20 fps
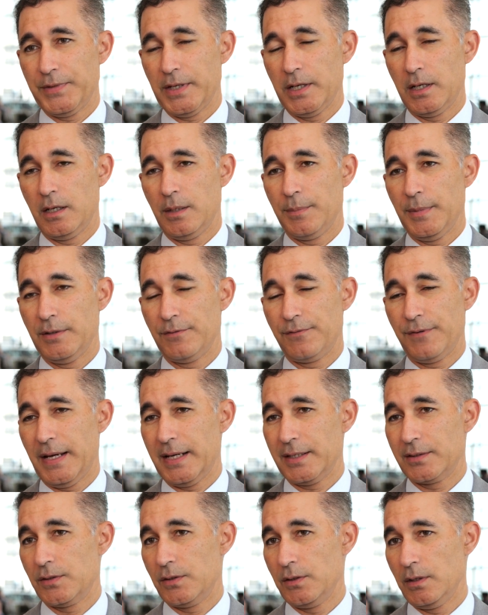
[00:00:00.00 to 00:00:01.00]
Um, in
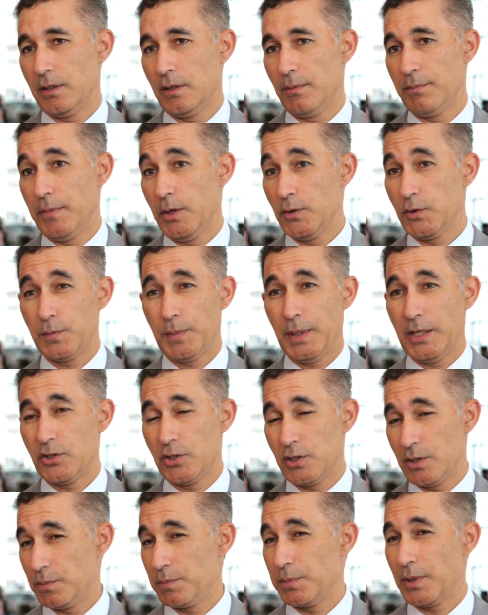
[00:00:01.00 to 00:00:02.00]
fact, you know, most
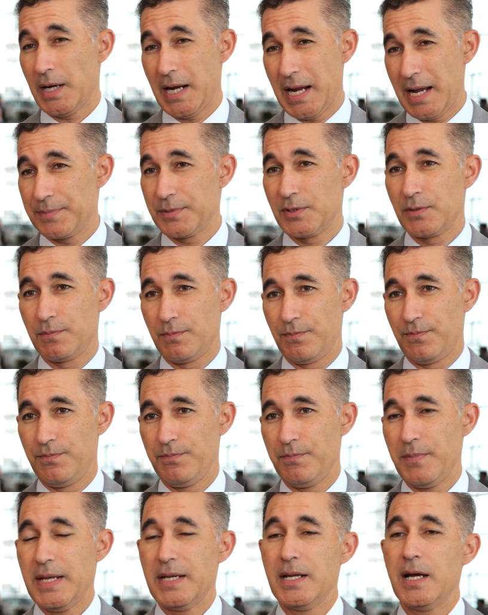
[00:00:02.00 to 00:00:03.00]
patients perhaps
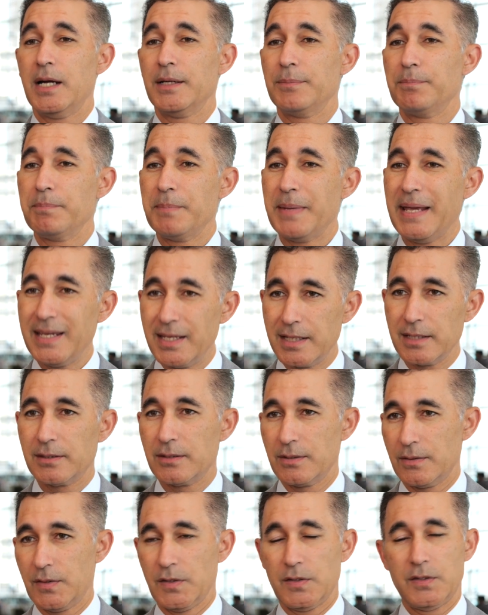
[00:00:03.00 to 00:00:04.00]
may not make
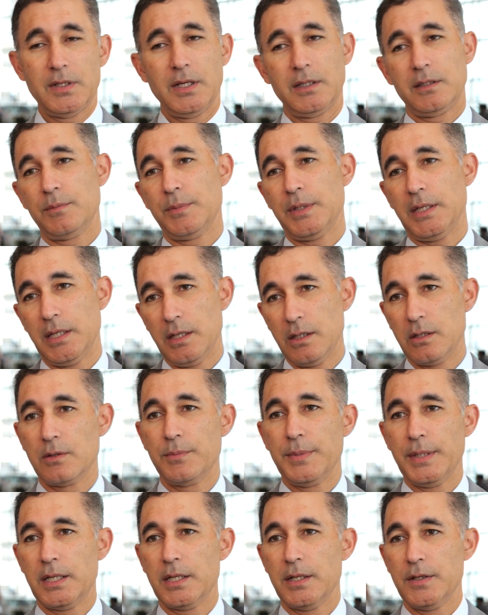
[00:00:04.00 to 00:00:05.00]
it to cystectomy
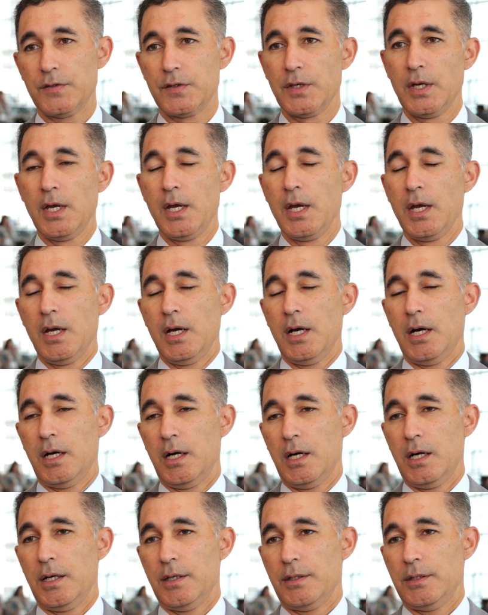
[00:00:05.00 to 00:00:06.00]
either because,
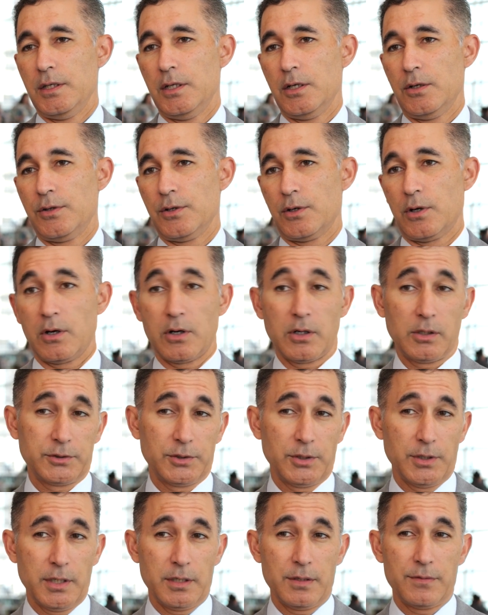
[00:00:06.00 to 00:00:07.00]
uh, you know, there are
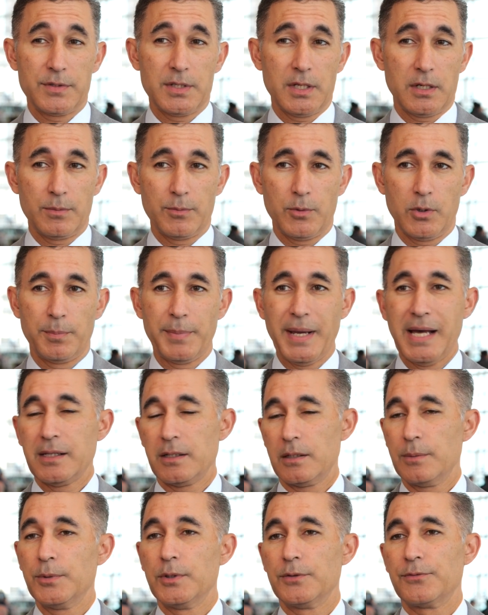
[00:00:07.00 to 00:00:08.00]
alternatives that are more
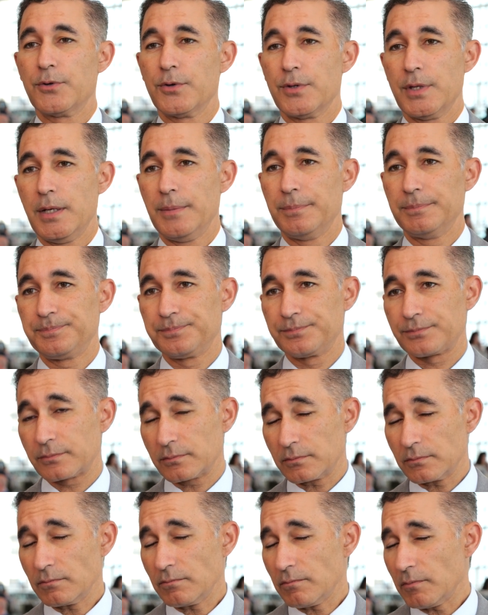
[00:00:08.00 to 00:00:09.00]
palatable for them
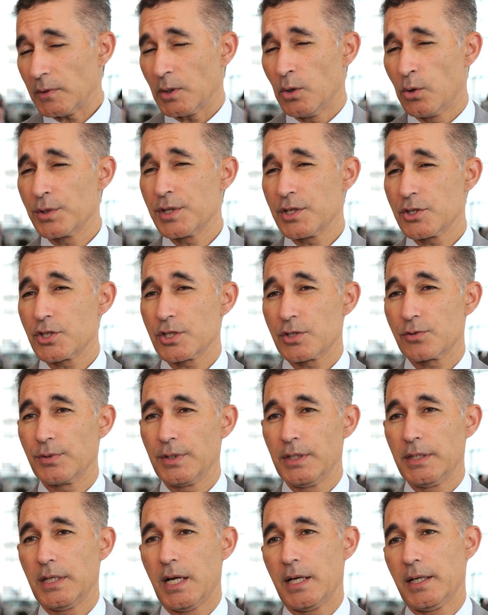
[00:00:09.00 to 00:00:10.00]
or they're just
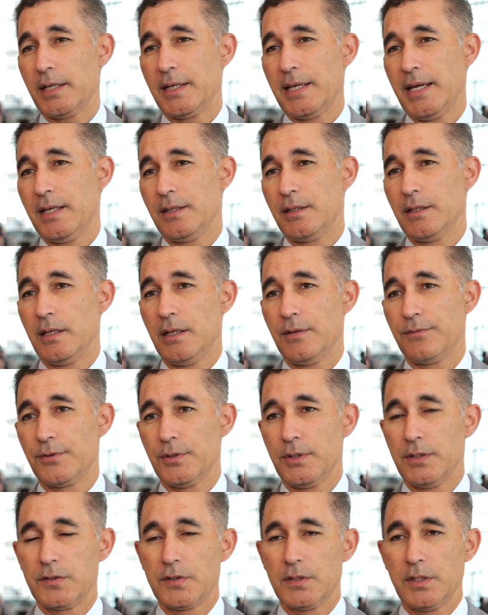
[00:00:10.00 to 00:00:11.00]
really not a candidate
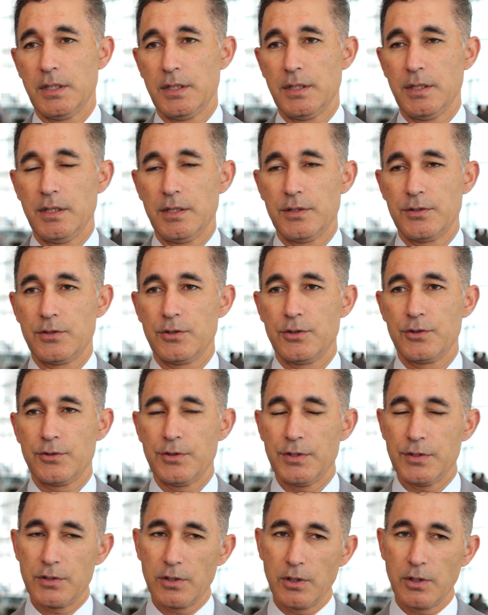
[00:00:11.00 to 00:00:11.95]
for this uh, uh surgery.